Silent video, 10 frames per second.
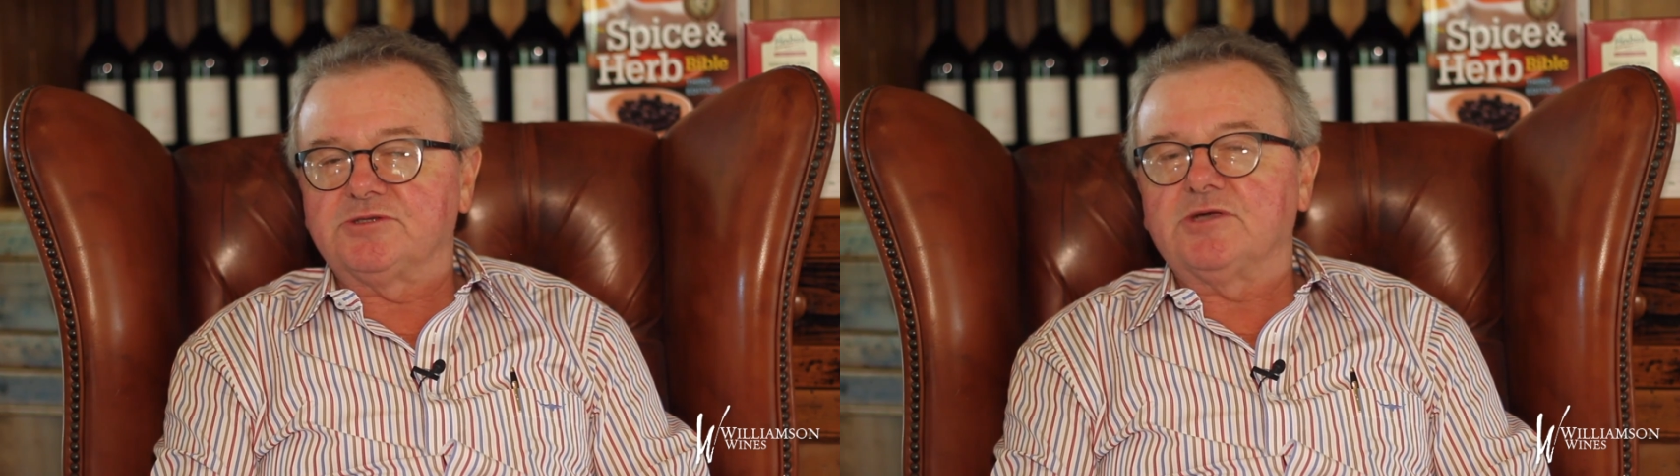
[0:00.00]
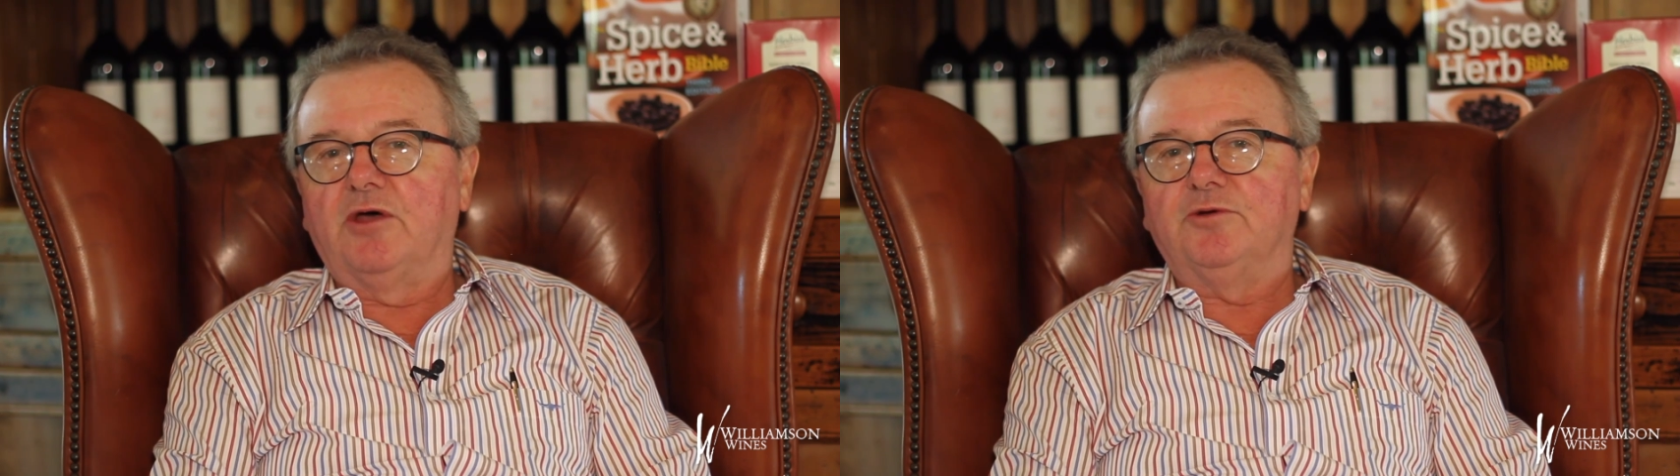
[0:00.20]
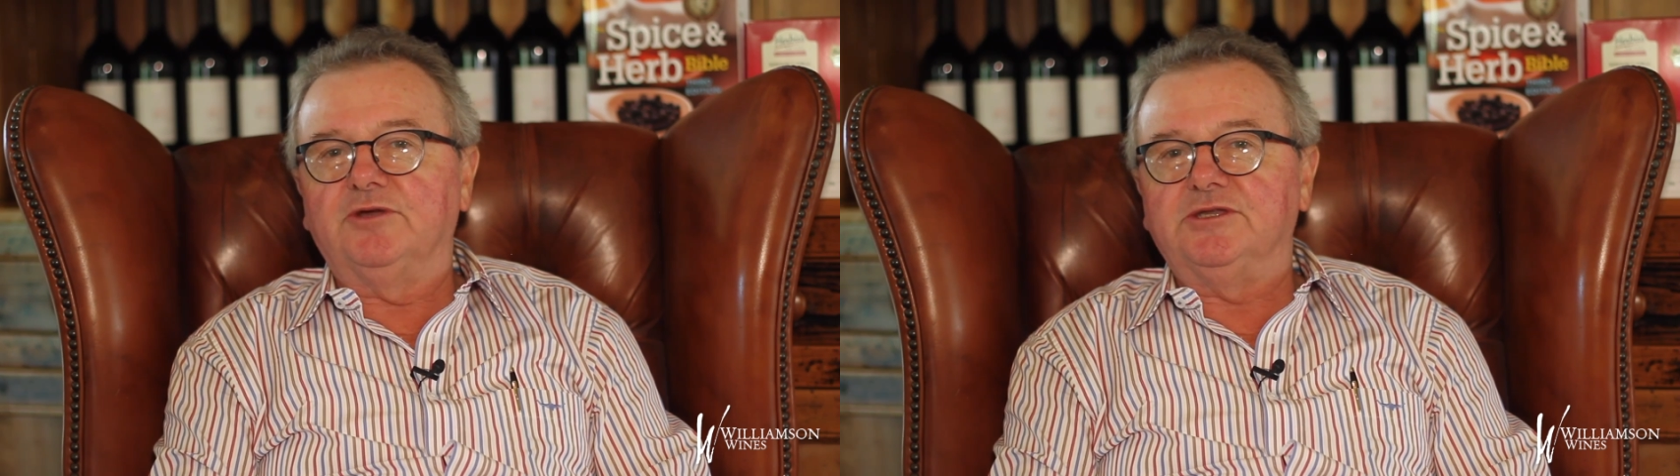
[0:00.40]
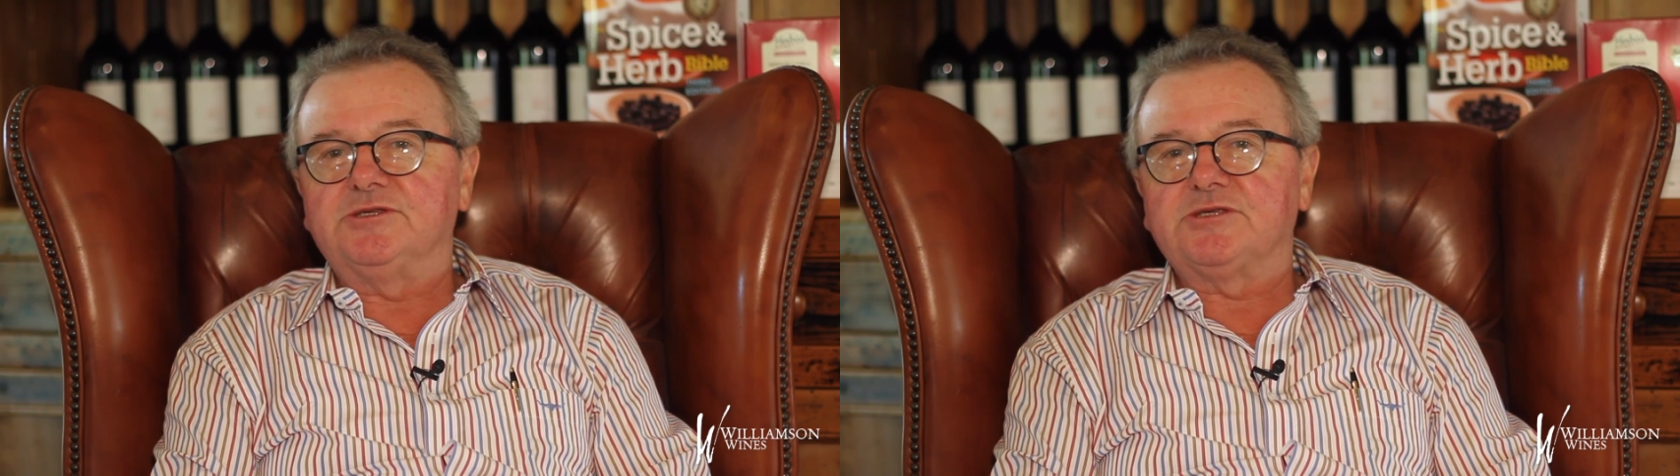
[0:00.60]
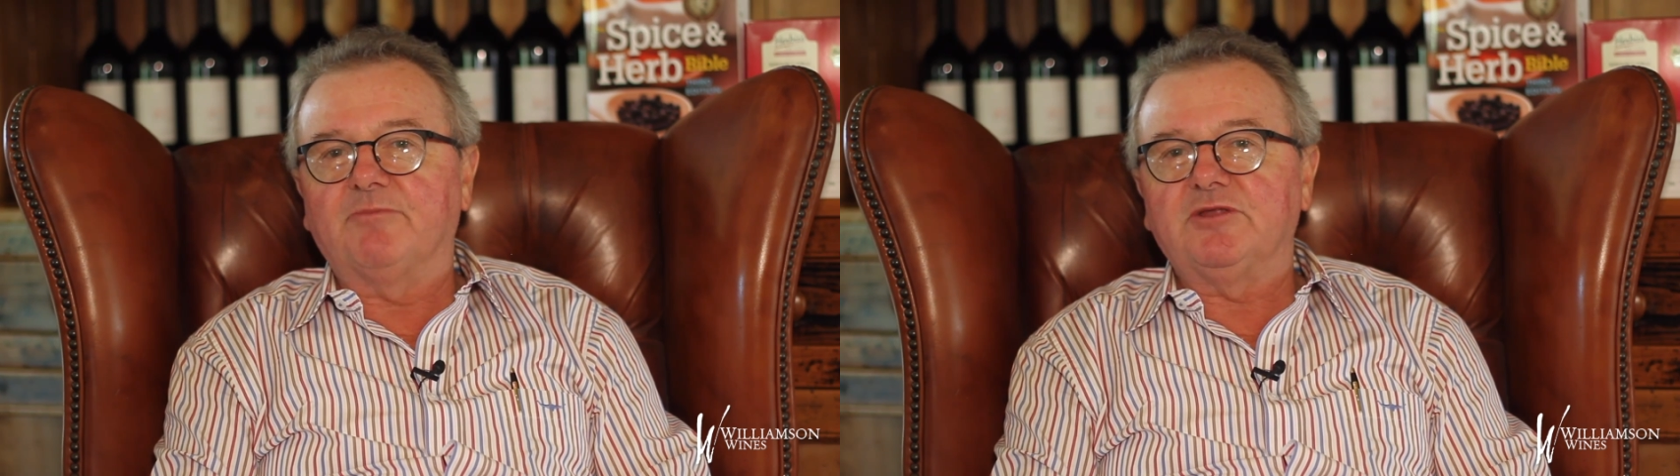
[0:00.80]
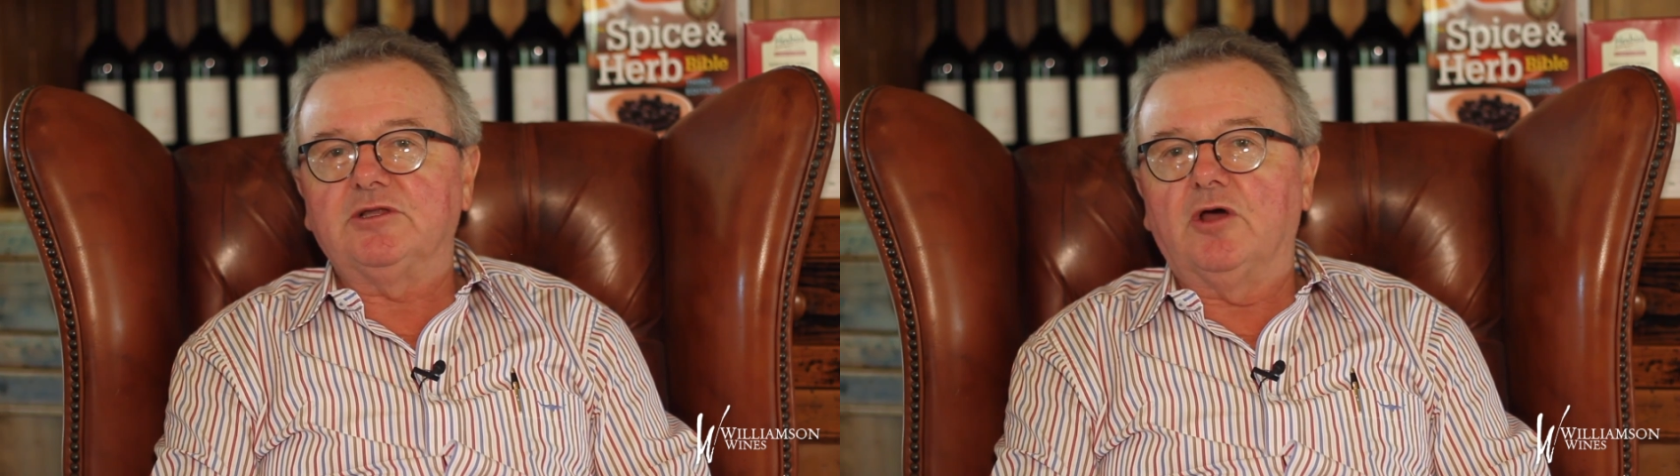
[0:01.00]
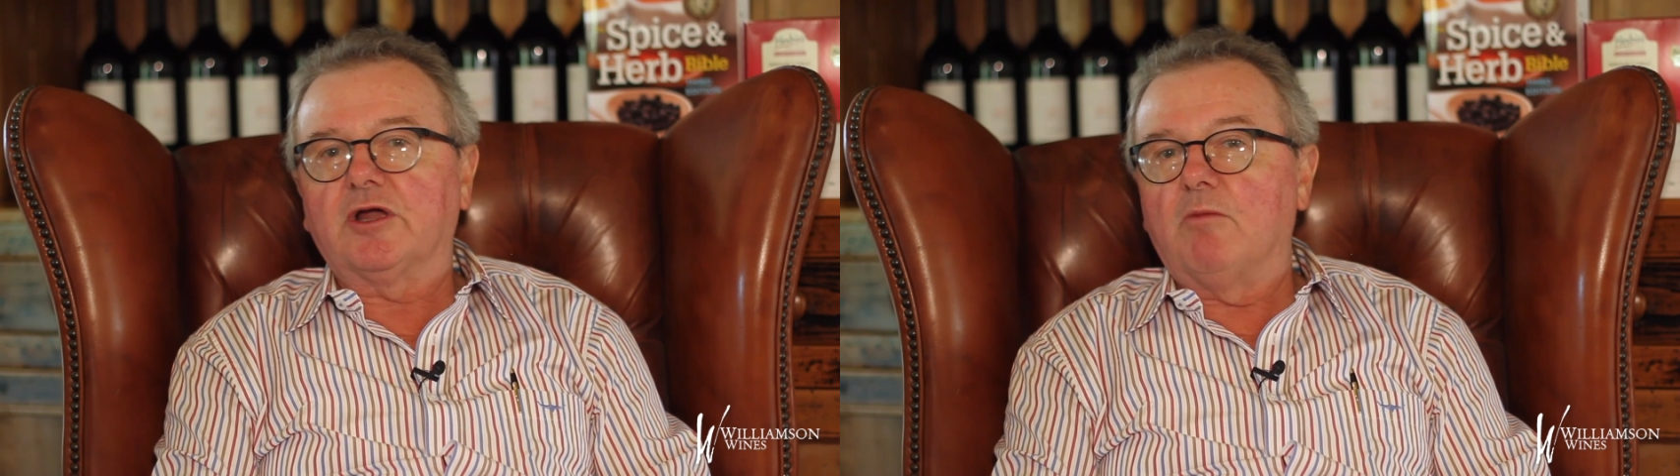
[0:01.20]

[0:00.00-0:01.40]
so in something like